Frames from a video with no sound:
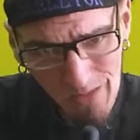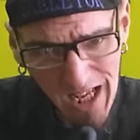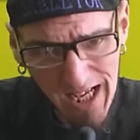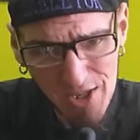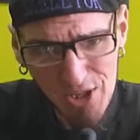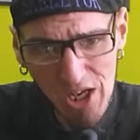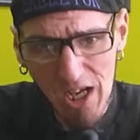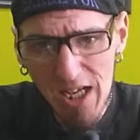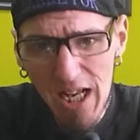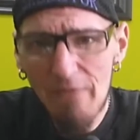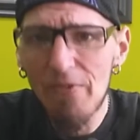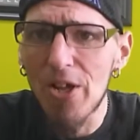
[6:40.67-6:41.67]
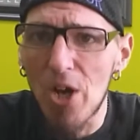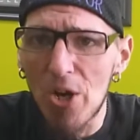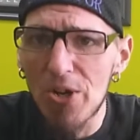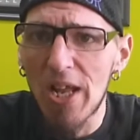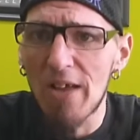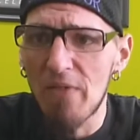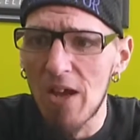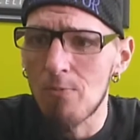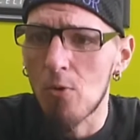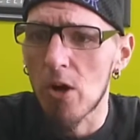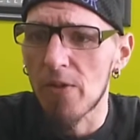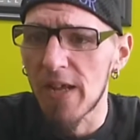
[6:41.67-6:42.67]
It's definitely all day vape
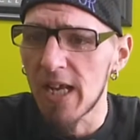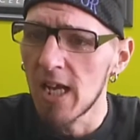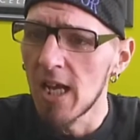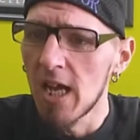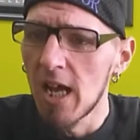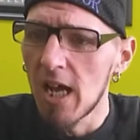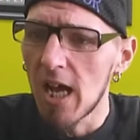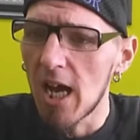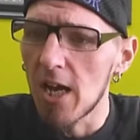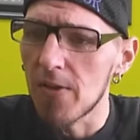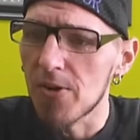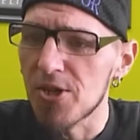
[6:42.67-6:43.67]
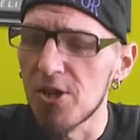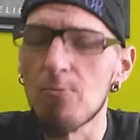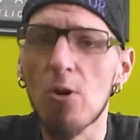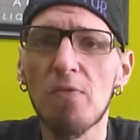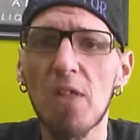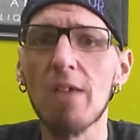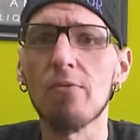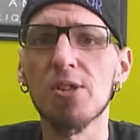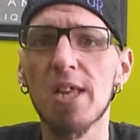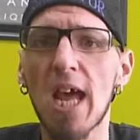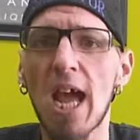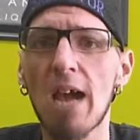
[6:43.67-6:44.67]
worthy. There's two more flavors
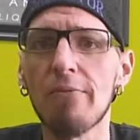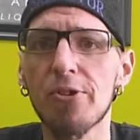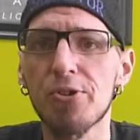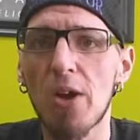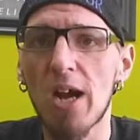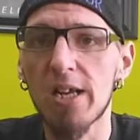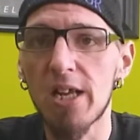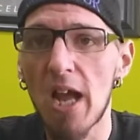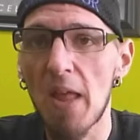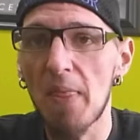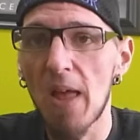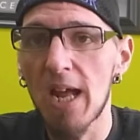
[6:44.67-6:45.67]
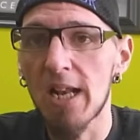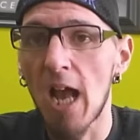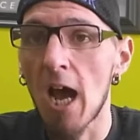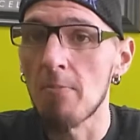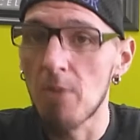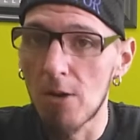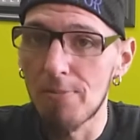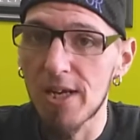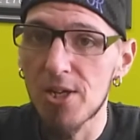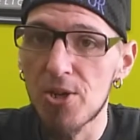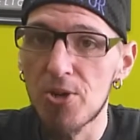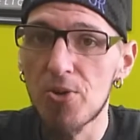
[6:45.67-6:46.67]
that I haven't tried yet that I'm
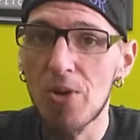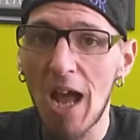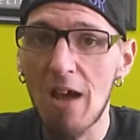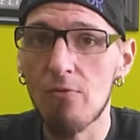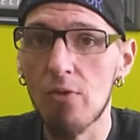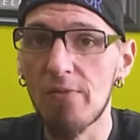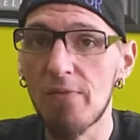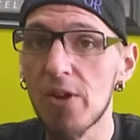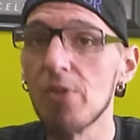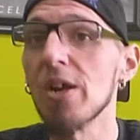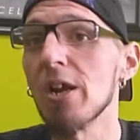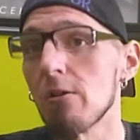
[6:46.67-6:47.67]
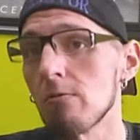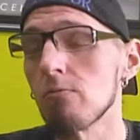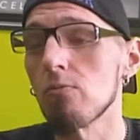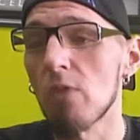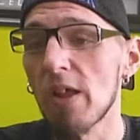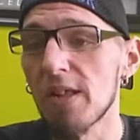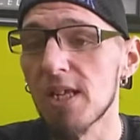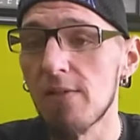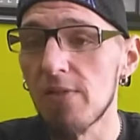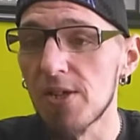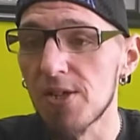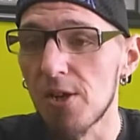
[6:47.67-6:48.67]
hoping to have reviewed here
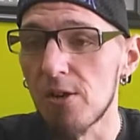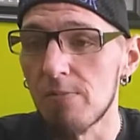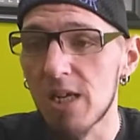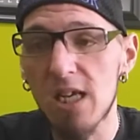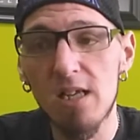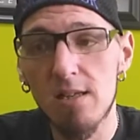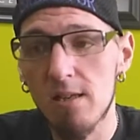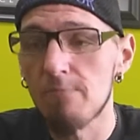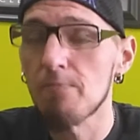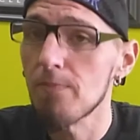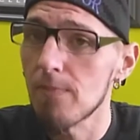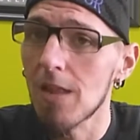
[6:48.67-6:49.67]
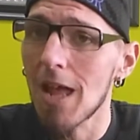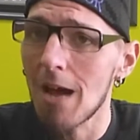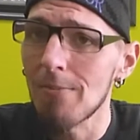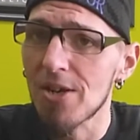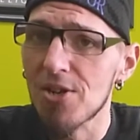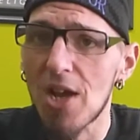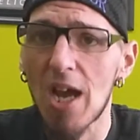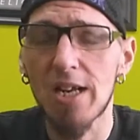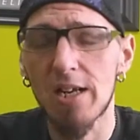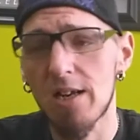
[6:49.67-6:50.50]
relatively soon because I'm excited.